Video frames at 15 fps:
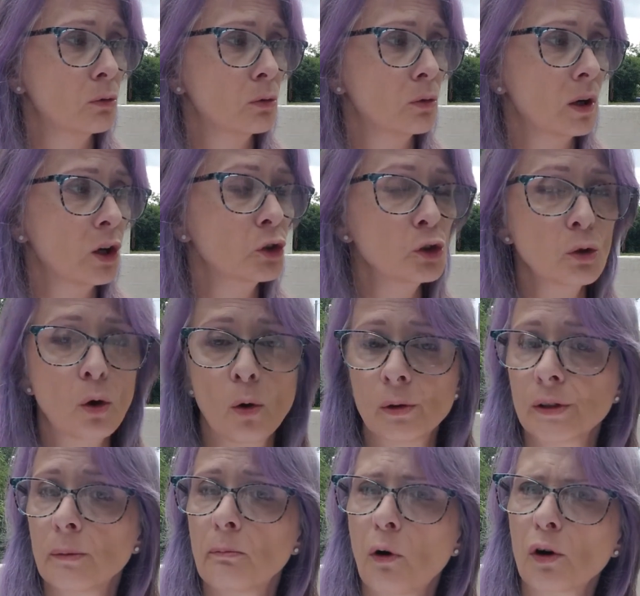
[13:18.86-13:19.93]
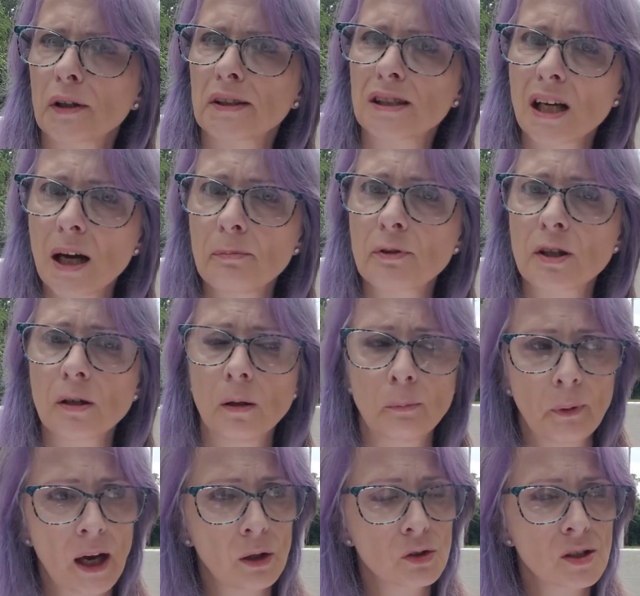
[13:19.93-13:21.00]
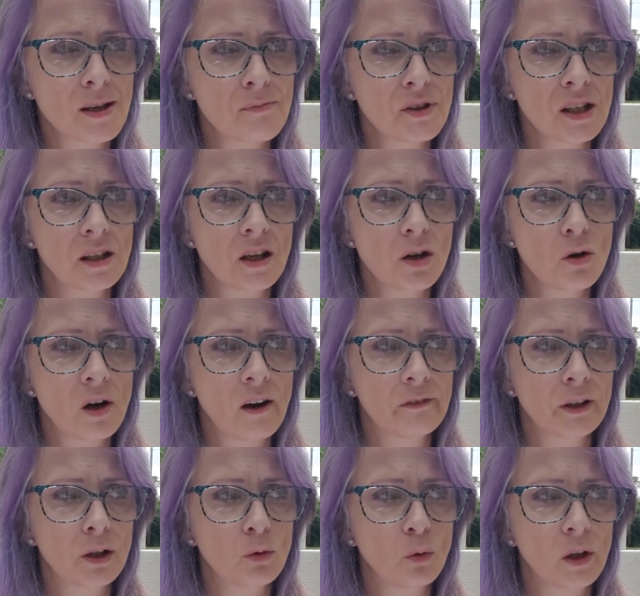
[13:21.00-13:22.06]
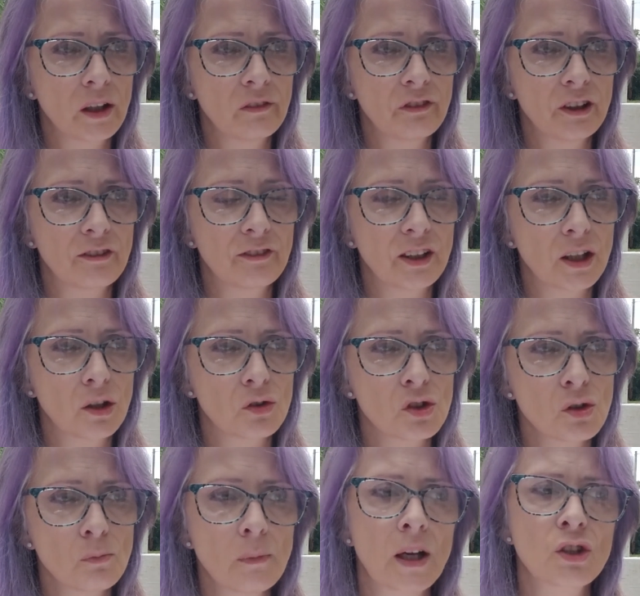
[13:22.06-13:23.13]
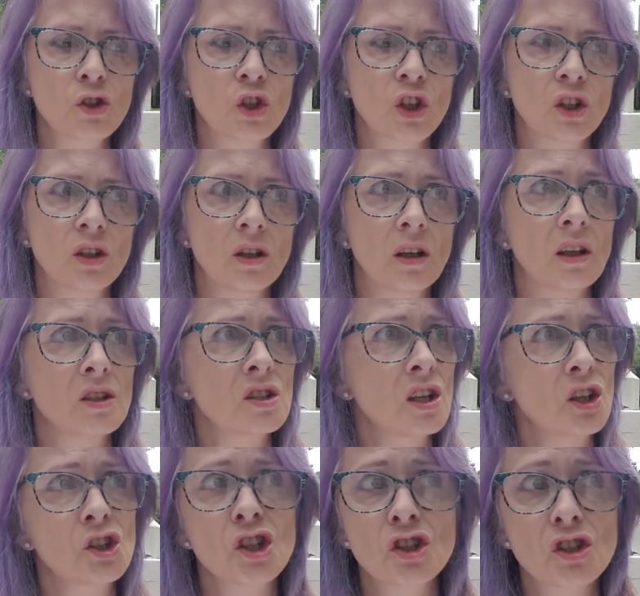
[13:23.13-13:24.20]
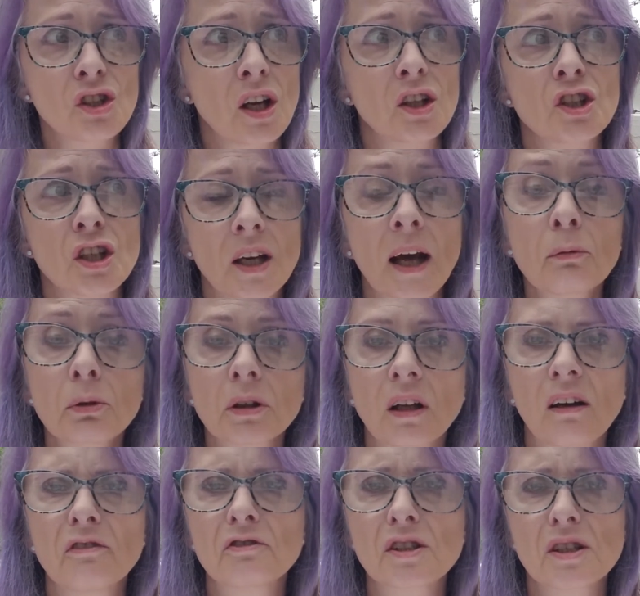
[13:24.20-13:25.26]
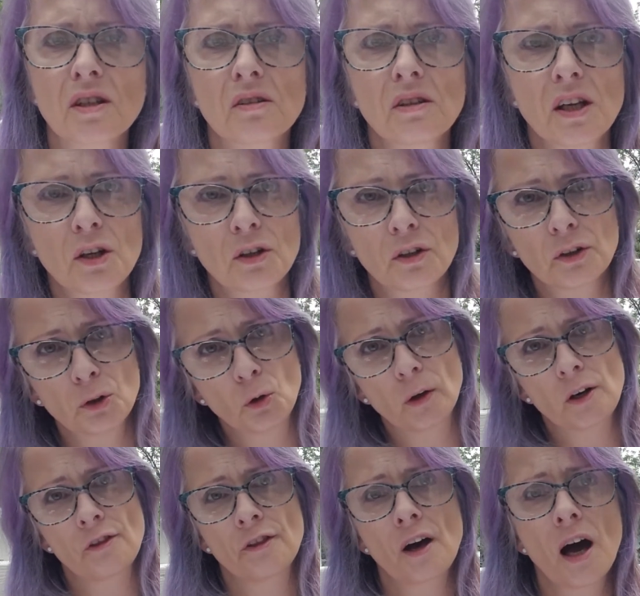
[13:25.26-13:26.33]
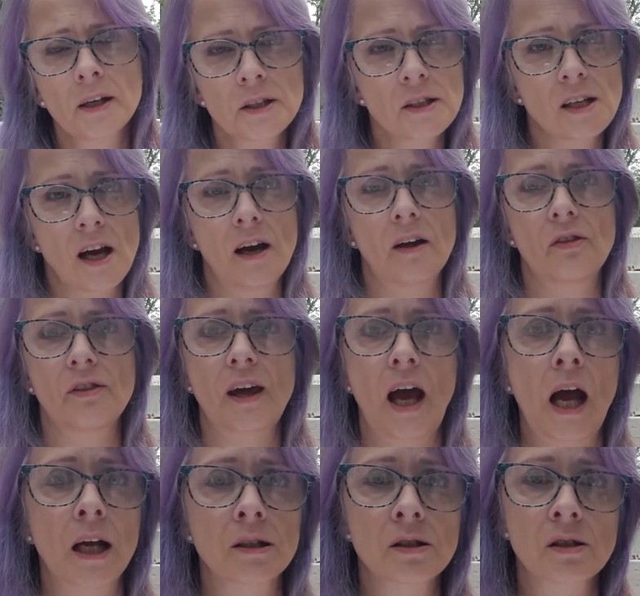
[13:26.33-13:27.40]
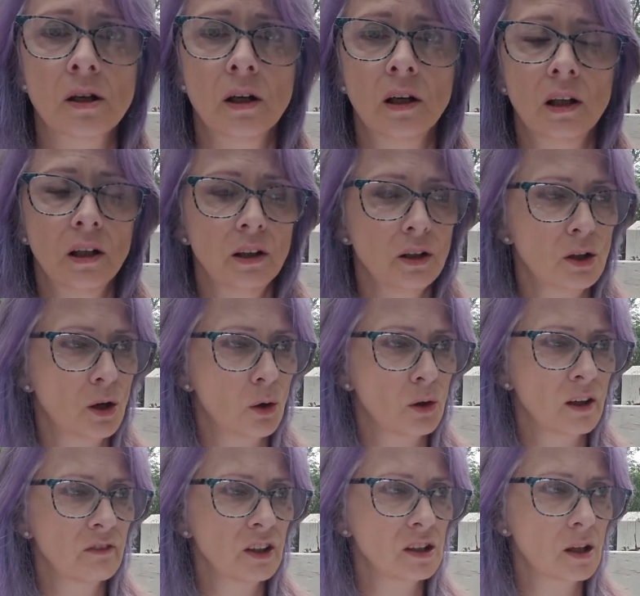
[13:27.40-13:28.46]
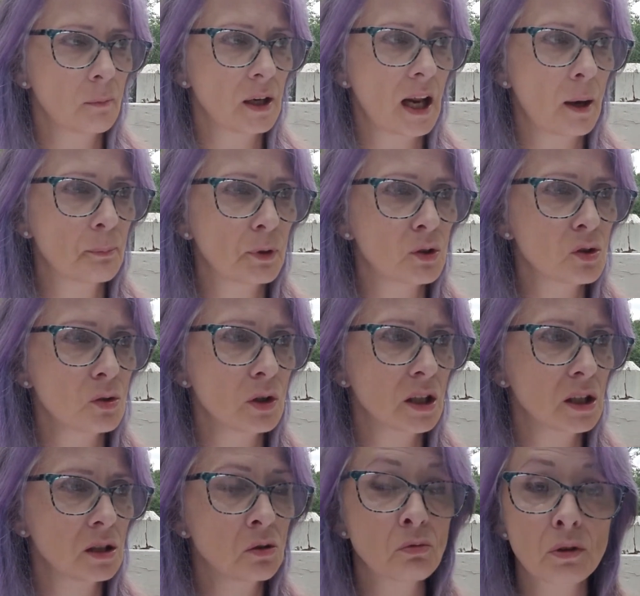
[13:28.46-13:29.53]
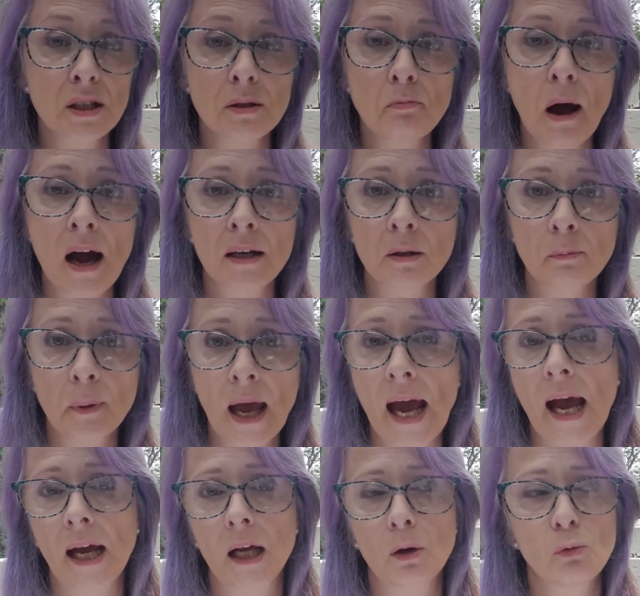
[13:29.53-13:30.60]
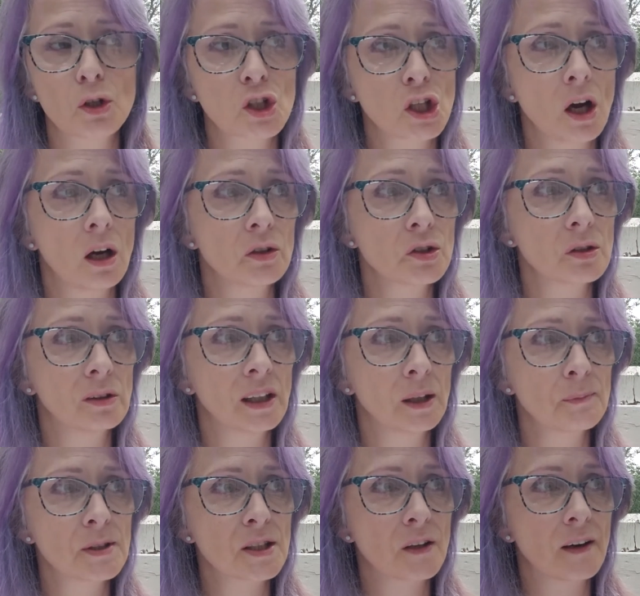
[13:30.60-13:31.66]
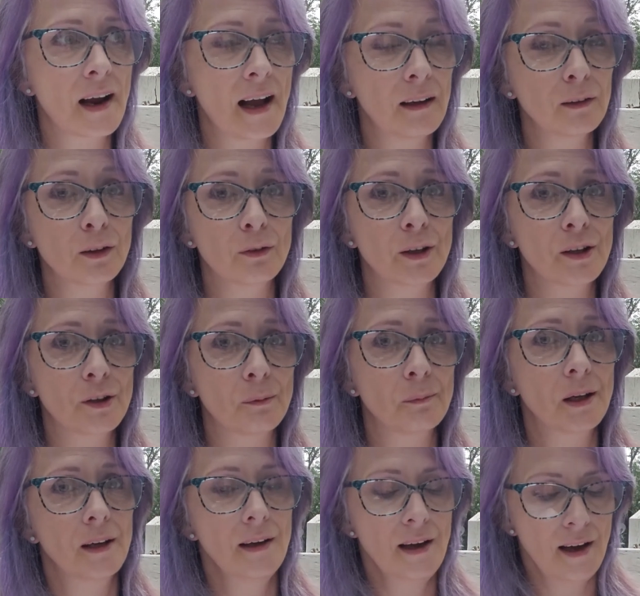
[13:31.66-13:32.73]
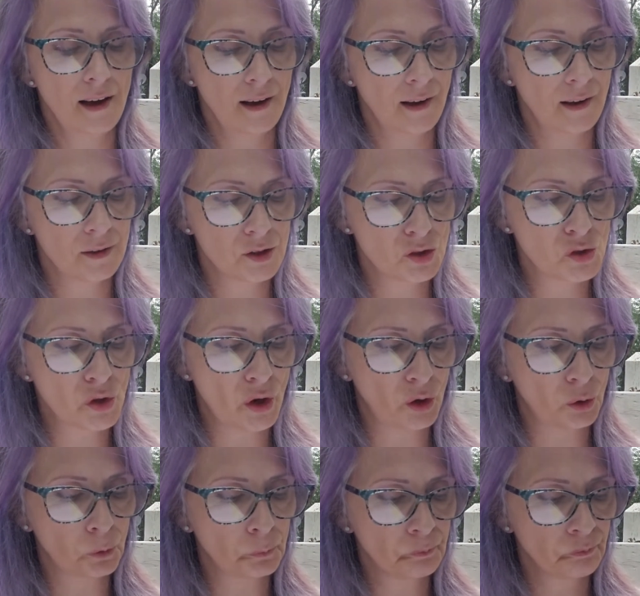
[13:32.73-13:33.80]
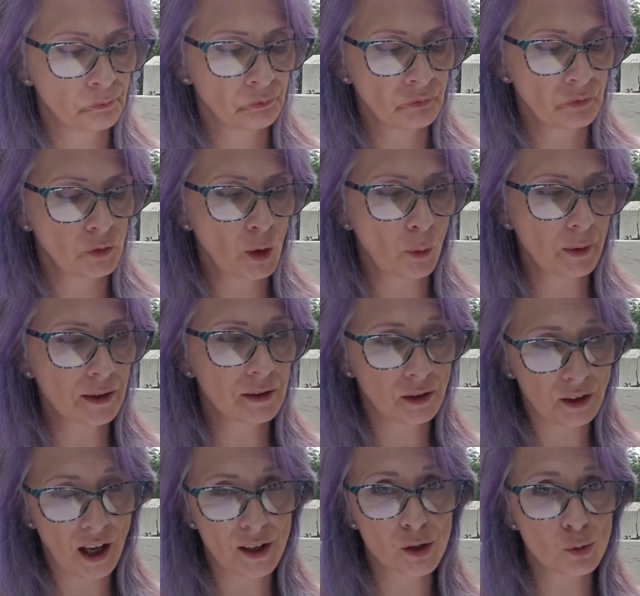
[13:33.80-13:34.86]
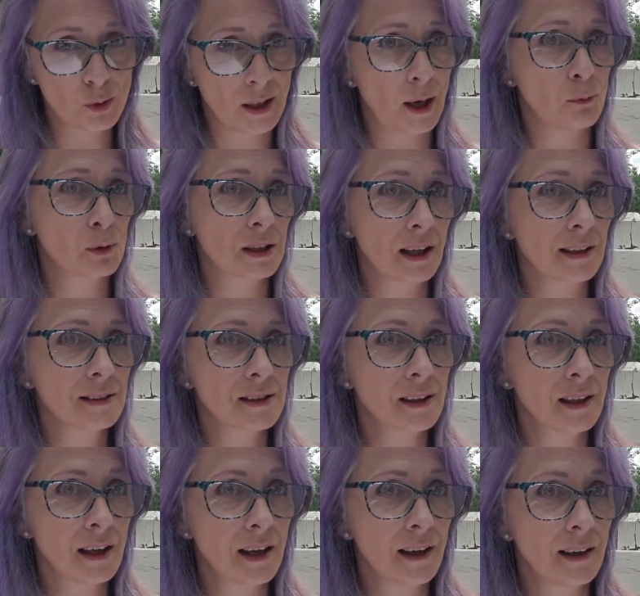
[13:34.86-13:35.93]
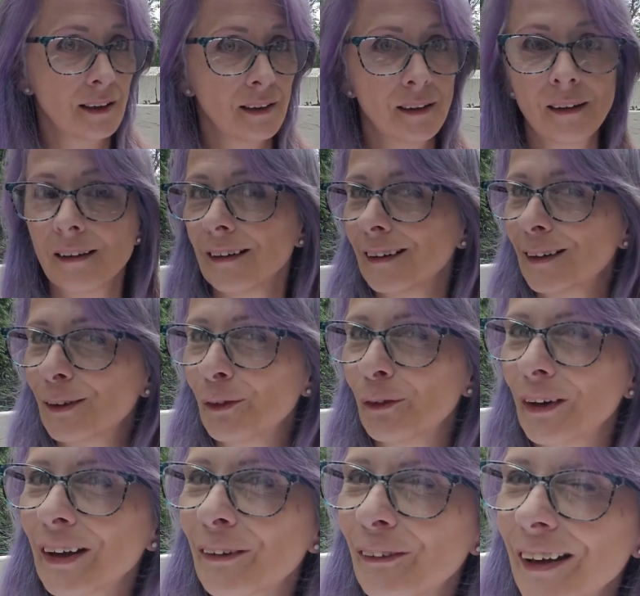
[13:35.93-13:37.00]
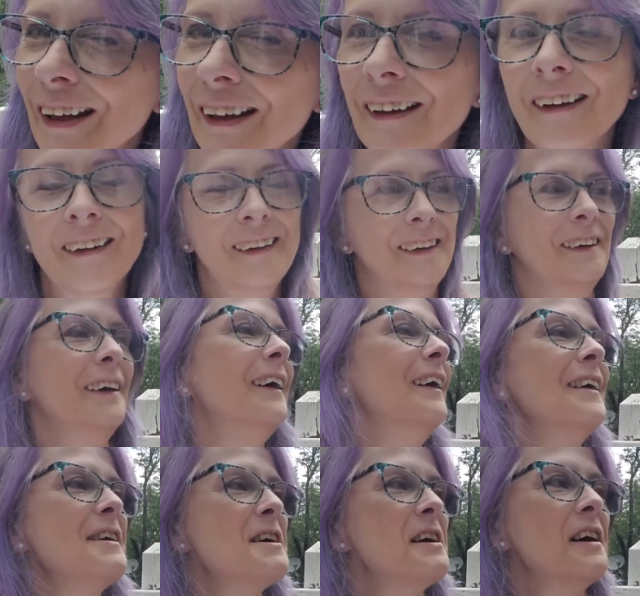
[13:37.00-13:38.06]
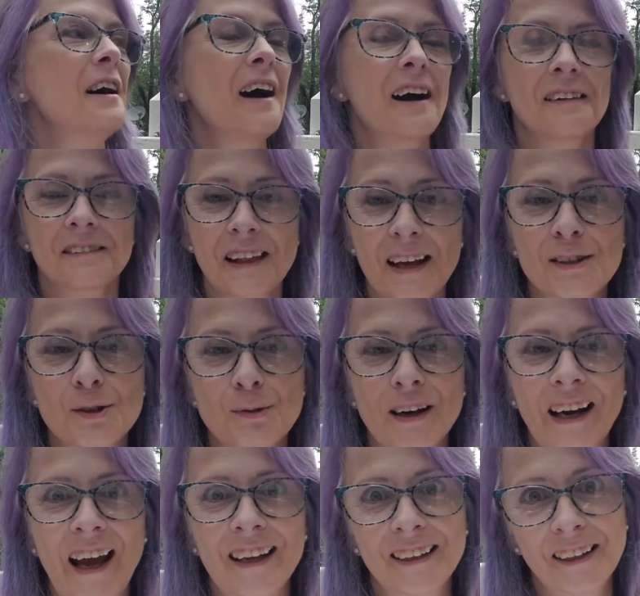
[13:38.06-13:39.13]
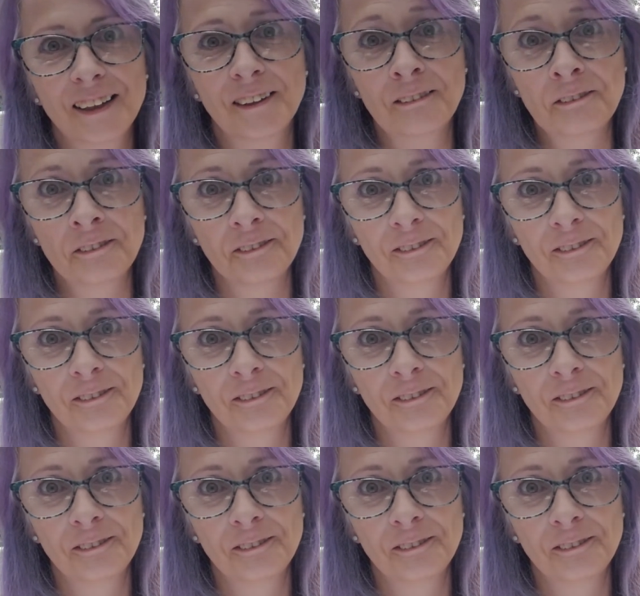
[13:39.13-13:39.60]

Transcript: could you go into more depth about something that you covered in one of your videos? You mentioned such and such, and I would love to hear your thoughts on that. Giving them an opportunity to respond back, which also helps their algorithm. And so, knowing that that's what I would like to get, wink, wink, that's what I give.